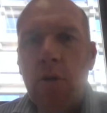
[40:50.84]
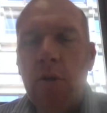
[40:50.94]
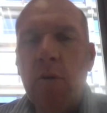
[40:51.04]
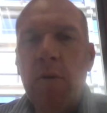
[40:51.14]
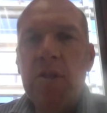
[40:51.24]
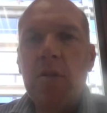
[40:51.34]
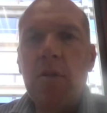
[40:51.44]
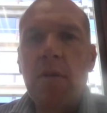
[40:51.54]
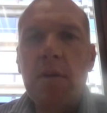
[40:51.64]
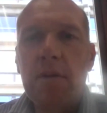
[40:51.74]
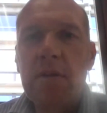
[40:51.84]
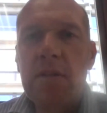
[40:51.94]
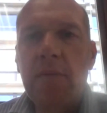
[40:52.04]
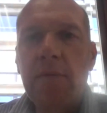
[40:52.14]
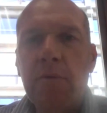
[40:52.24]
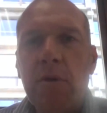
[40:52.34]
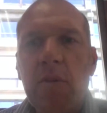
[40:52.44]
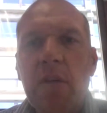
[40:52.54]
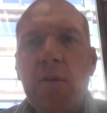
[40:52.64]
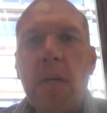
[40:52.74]
another question, uh, this time from
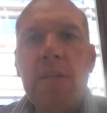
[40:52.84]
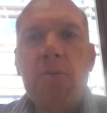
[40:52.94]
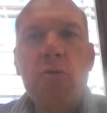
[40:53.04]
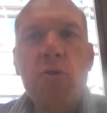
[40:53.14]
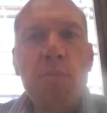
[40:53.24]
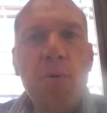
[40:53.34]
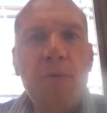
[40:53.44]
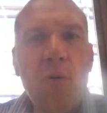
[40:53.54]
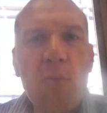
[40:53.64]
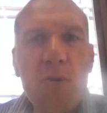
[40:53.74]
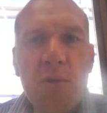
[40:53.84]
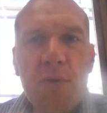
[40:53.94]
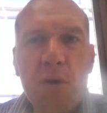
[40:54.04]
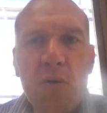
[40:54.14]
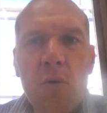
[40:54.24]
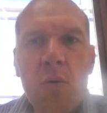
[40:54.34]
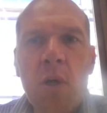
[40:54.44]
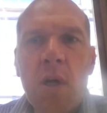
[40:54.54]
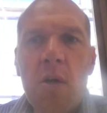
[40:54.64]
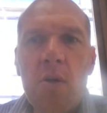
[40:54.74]
Rodrigo, related to the performance of your
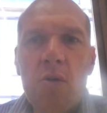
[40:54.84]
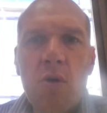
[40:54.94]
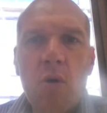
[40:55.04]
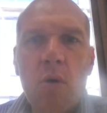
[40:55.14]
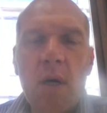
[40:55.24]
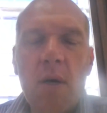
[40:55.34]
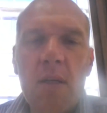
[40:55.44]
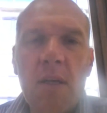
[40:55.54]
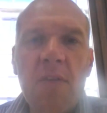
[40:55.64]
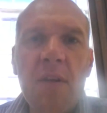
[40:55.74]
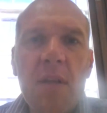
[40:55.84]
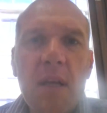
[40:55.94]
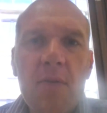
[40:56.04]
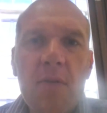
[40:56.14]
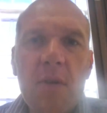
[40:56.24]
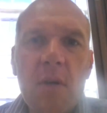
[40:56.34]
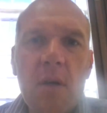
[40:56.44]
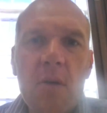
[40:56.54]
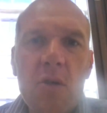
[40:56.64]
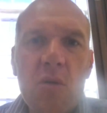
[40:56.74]
tool. So given that
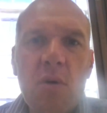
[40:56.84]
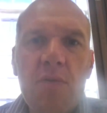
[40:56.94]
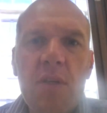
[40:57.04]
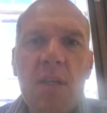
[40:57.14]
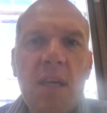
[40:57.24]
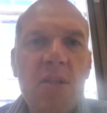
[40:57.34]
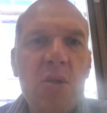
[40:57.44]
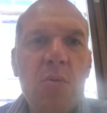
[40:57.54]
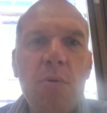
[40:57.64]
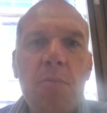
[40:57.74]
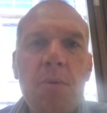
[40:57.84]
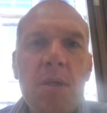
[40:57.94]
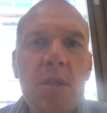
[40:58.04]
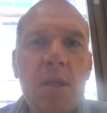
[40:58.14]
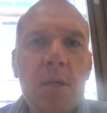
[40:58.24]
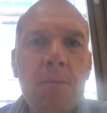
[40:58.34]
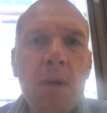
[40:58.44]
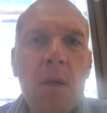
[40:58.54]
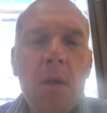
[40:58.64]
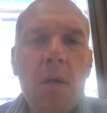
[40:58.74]
uh, some of the cases will be missed, huh,
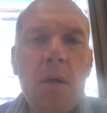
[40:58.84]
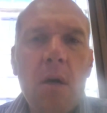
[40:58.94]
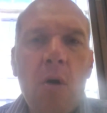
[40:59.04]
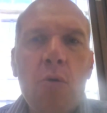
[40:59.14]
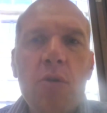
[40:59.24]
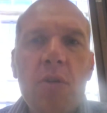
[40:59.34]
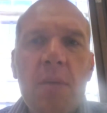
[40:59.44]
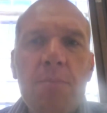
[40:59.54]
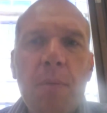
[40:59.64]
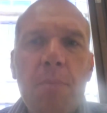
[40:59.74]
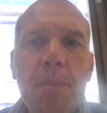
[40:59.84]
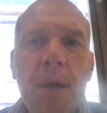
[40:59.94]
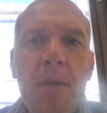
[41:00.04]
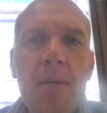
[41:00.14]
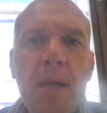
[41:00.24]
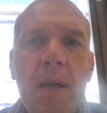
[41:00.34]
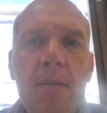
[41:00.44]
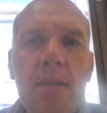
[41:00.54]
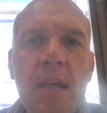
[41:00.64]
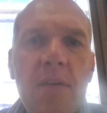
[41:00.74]
uh, how could you then prepare the
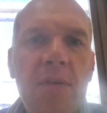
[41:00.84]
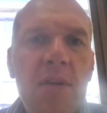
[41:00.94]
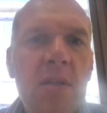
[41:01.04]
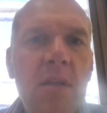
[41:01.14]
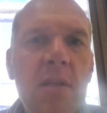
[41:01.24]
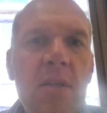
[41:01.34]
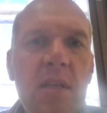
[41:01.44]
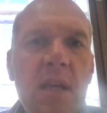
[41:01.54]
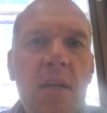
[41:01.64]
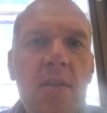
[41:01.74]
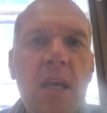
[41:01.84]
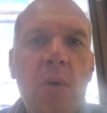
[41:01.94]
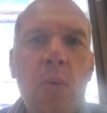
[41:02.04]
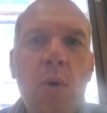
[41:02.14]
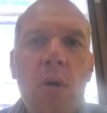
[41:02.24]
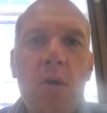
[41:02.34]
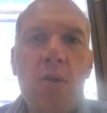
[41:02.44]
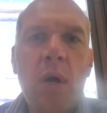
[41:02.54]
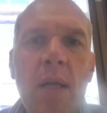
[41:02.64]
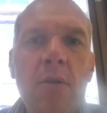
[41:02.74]
healthcare facilities and the healthcare workers
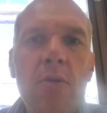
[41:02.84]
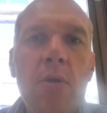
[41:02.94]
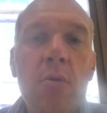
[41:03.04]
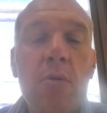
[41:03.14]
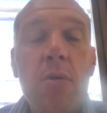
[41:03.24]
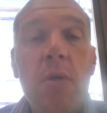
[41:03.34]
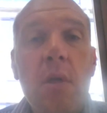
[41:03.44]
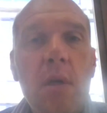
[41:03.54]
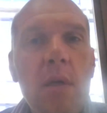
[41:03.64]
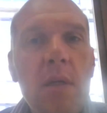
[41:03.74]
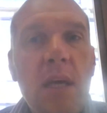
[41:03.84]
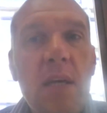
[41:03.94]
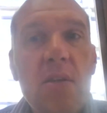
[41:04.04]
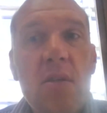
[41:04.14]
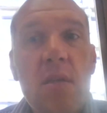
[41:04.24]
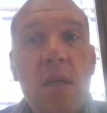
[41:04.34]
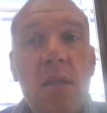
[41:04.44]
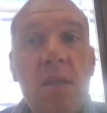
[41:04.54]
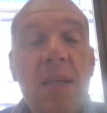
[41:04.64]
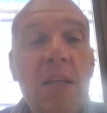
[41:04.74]
handle those cases yeah,
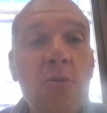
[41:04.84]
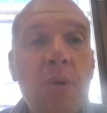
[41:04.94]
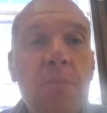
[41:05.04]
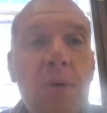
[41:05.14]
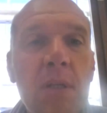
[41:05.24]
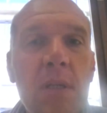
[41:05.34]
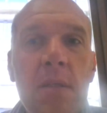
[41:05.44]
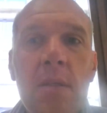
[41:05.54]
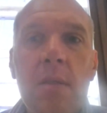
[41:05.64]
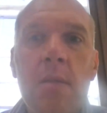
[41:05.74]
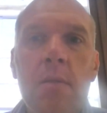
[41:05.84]
that cannot be predicted?